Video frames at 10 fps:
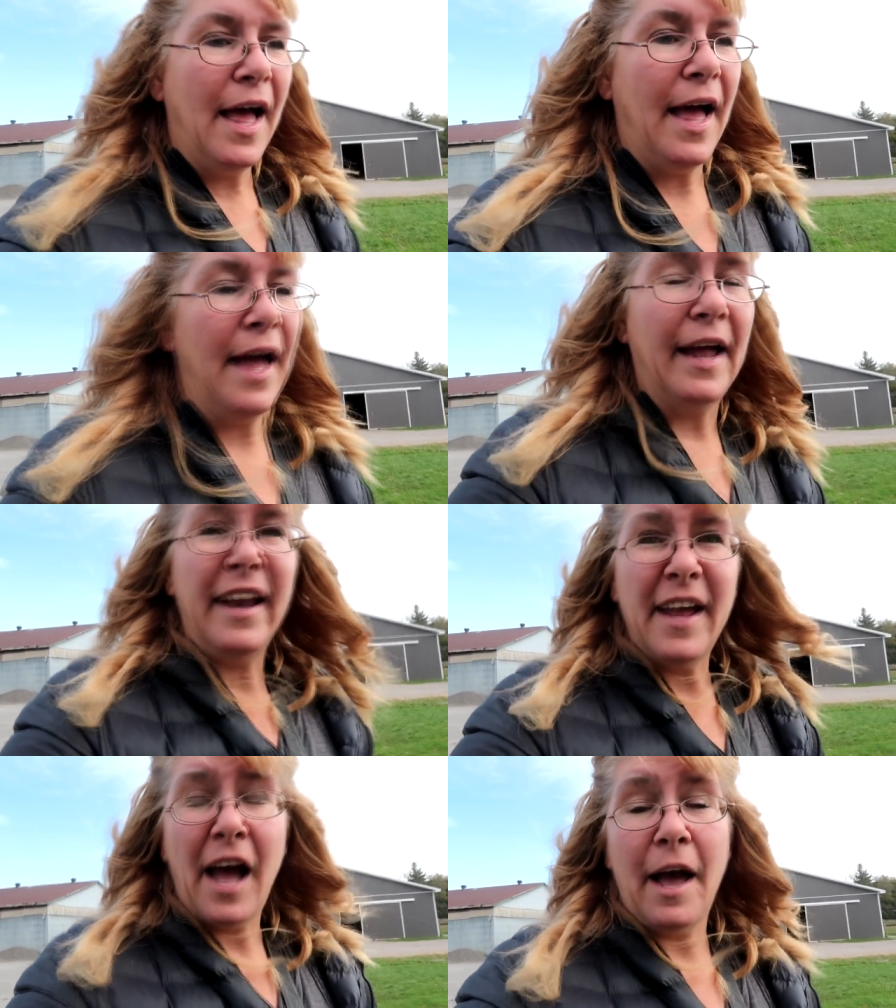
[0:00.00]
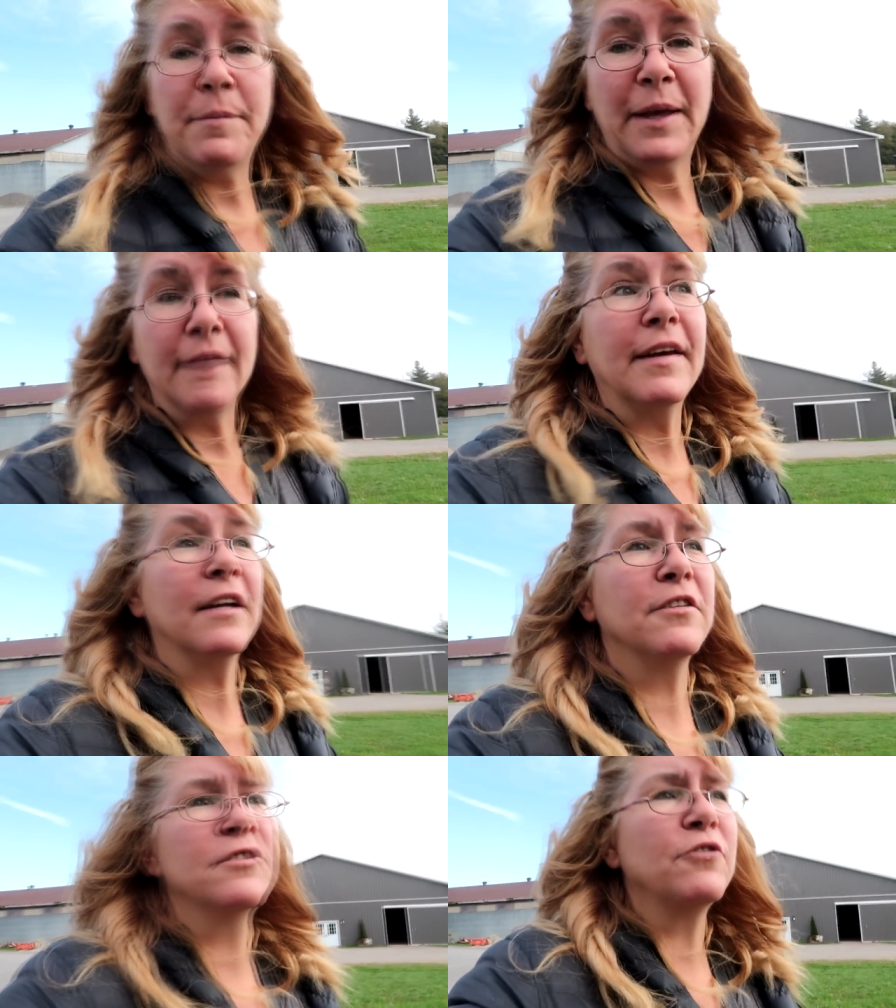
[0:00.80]
And I've been giving
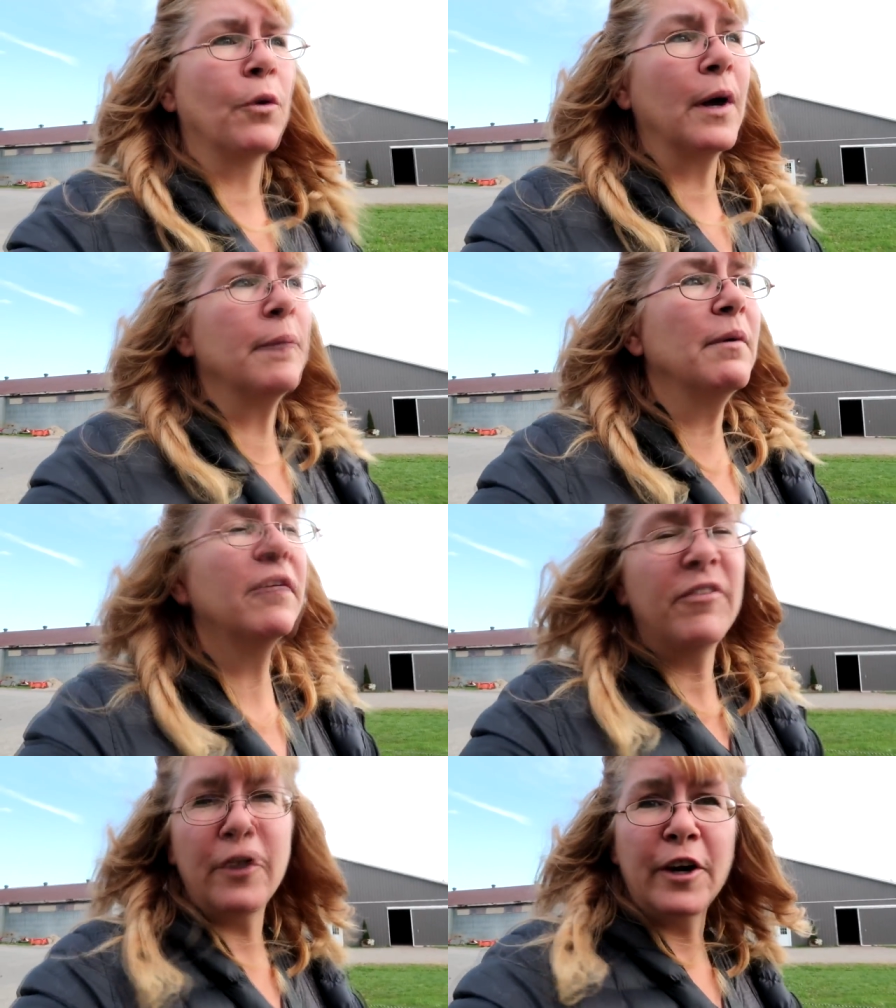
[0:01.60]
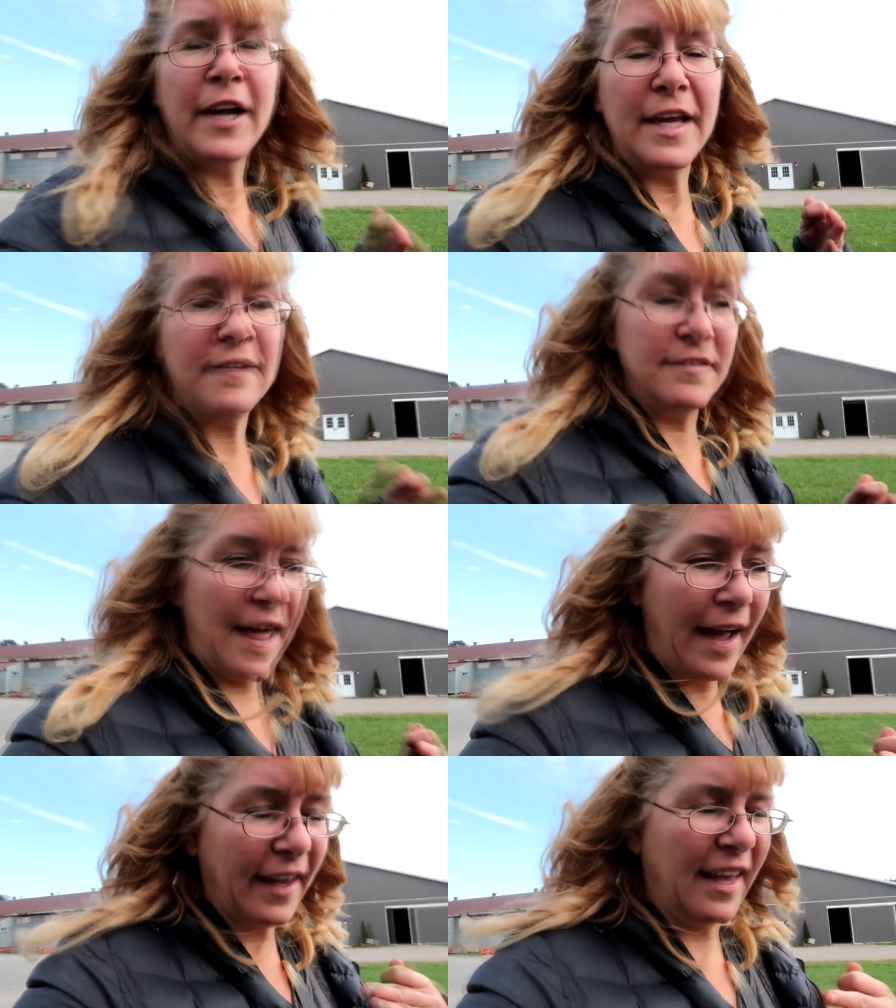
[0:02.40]
it to Storm for his
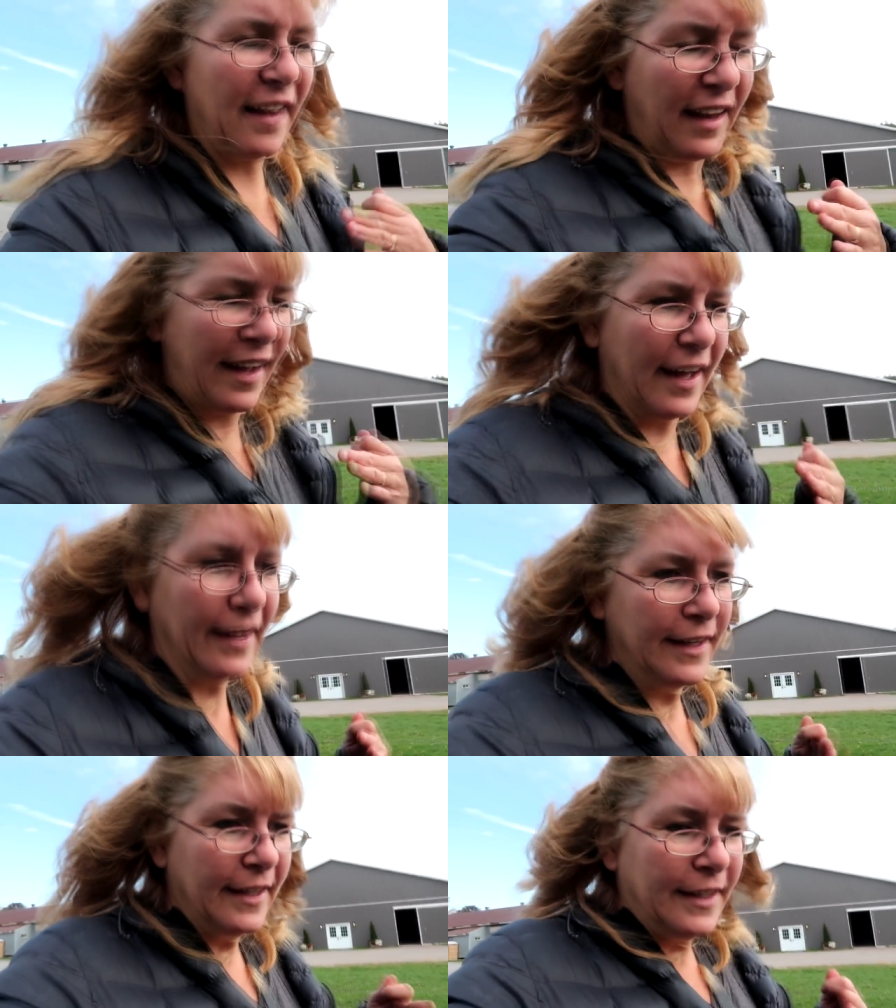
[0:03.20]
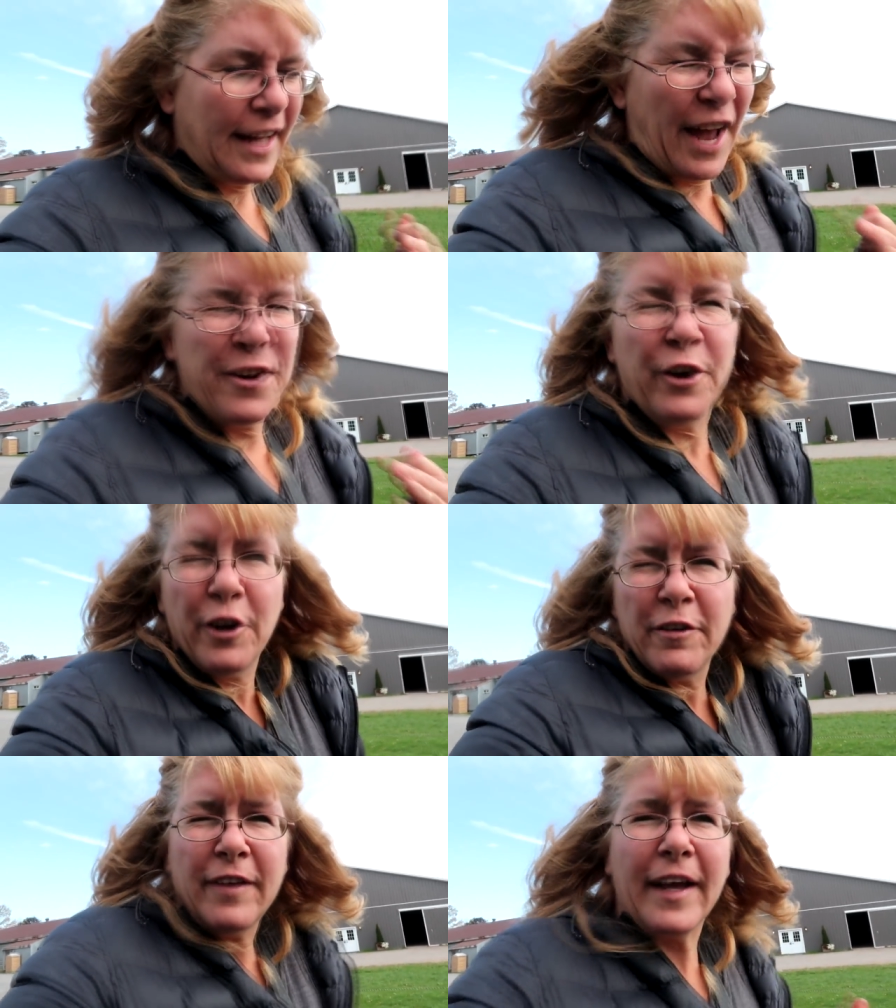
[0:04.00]
neck. He had like a, a
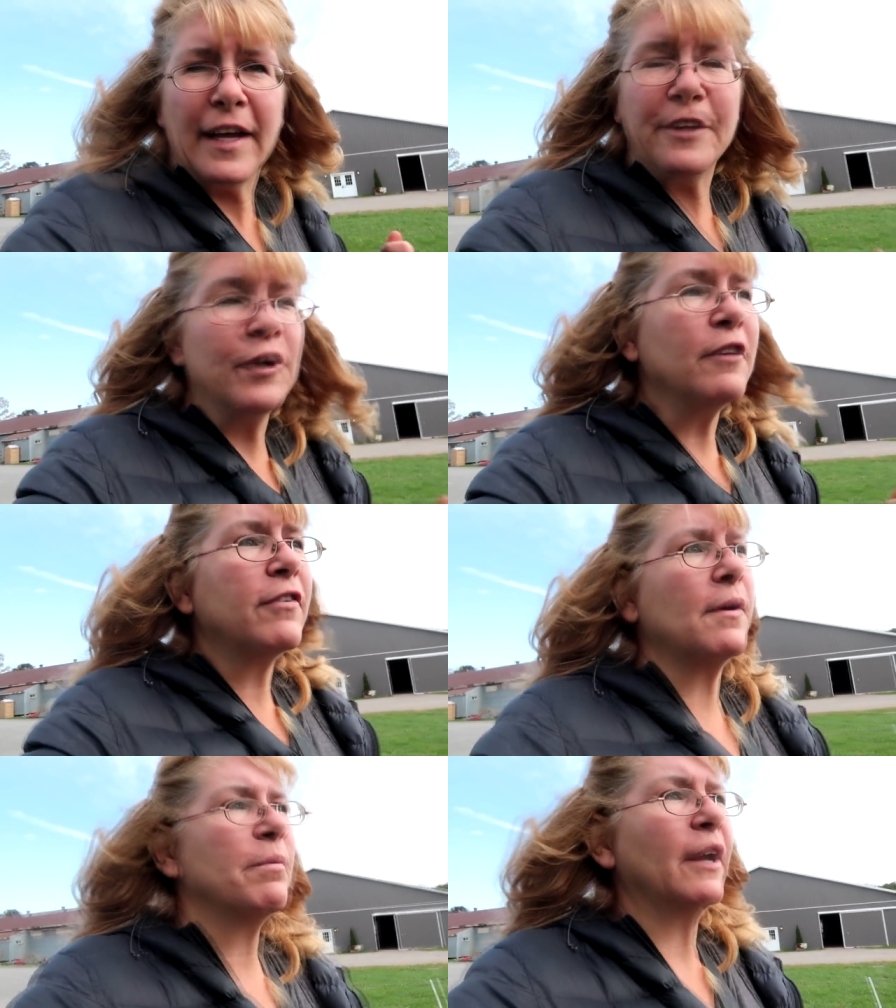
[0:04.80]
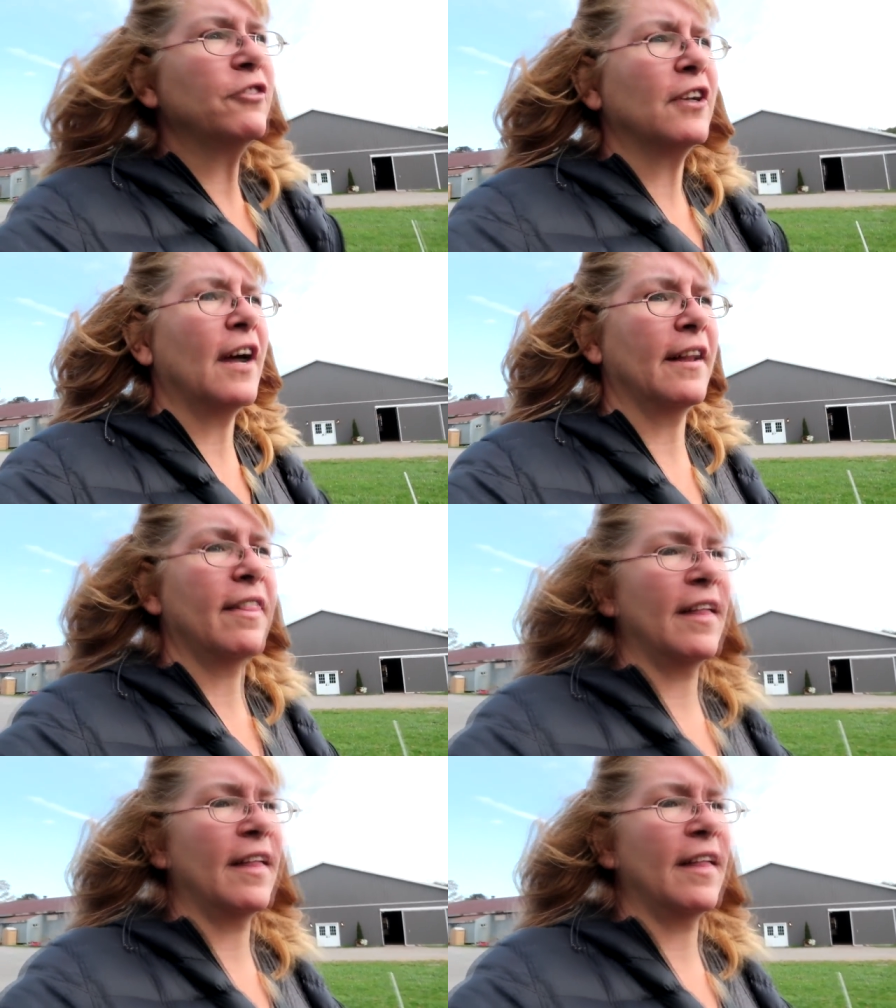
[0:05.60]
nerve, like a nerve compression kind